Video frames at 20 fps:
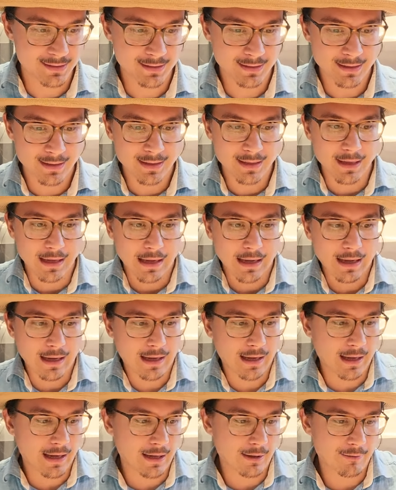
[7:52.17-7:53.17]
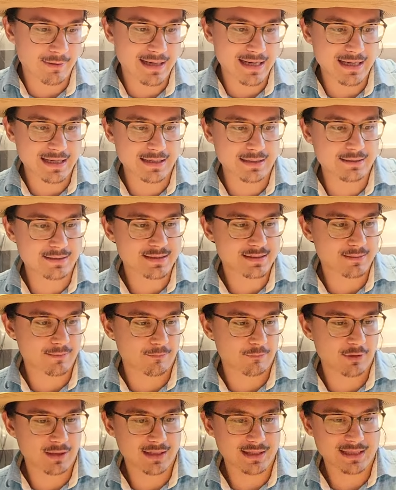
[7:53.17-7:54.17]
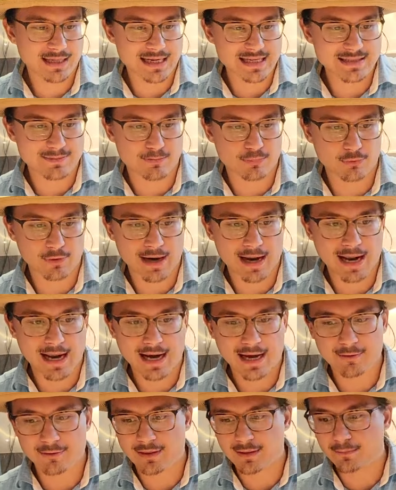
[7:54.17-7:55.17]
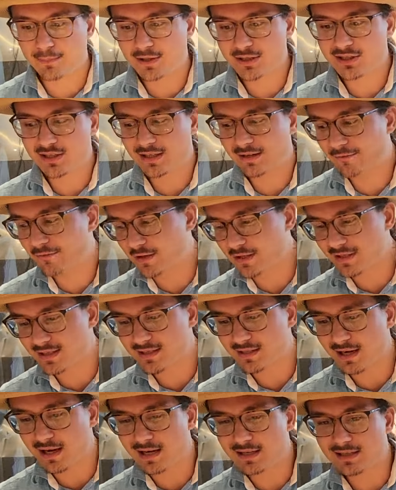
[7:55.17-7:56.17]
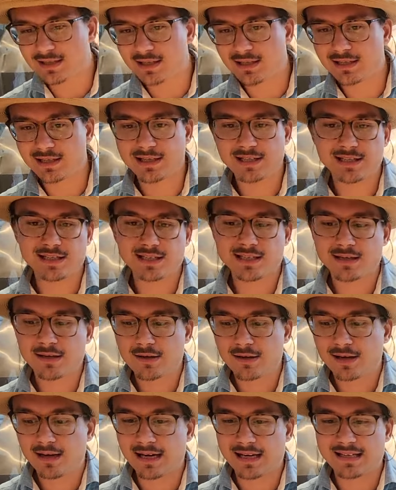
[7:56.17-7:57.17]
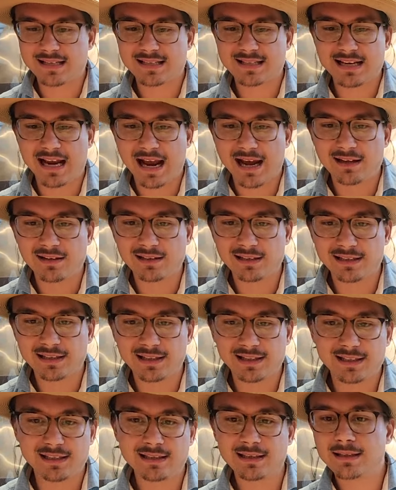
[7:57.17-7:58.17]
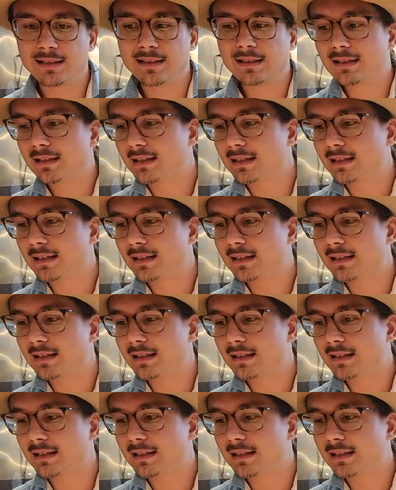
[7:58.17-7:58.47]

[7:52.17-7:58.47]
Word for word: Uh, we got some really nice bread with a bunch of different sauces, got a salad,